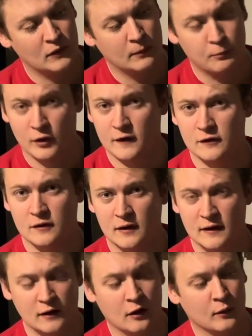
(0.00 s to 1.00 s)
present
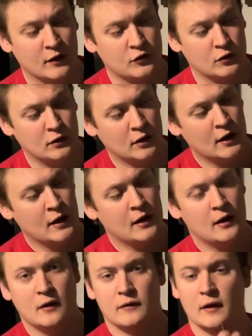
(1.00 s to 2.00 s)
in the original.
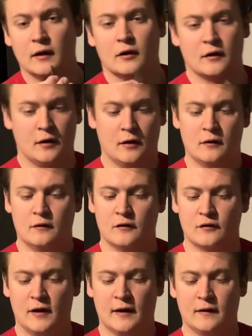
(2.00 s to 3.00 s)
They look
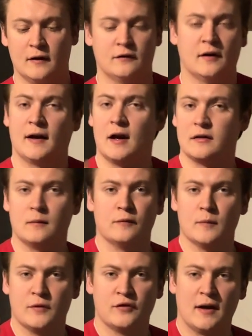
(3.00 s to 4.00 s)
just like this. I cut them
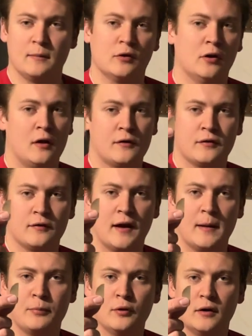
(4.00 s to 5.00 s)
from the same cloth that
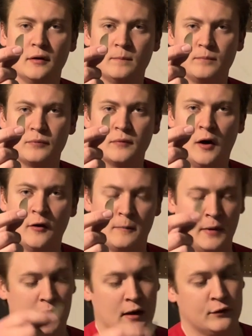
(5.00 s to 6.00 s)
I put on the
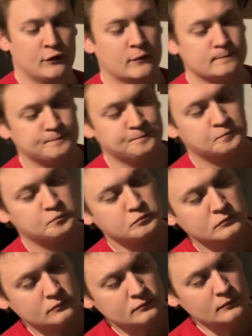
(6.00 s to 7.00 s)
bellows.
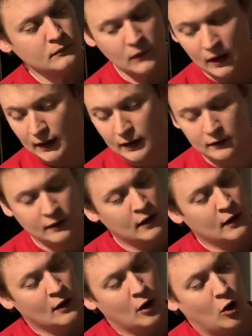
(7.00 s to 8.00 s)
And
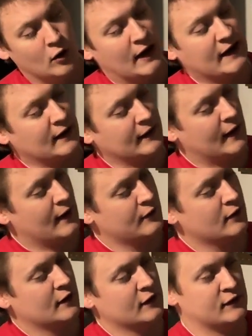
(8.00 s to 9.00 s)
all I can
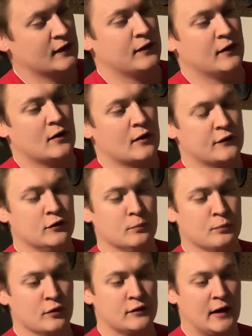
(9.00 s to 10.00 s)
gather is that they are to
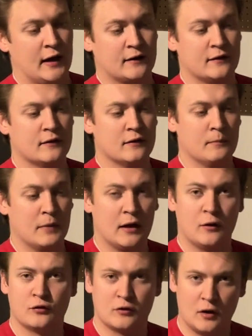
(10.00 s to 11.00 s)
protect the
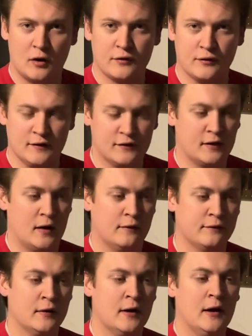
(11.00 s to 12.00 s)
bellows cloth
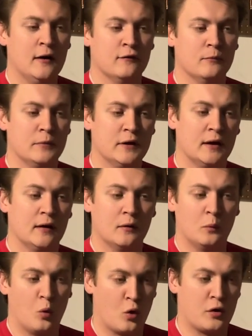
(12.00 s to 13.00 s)
itself from
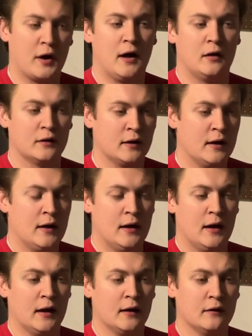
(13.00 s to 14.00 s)
being worn out
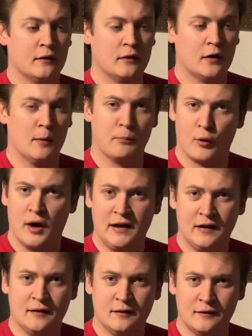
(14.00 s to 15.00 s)
and abraded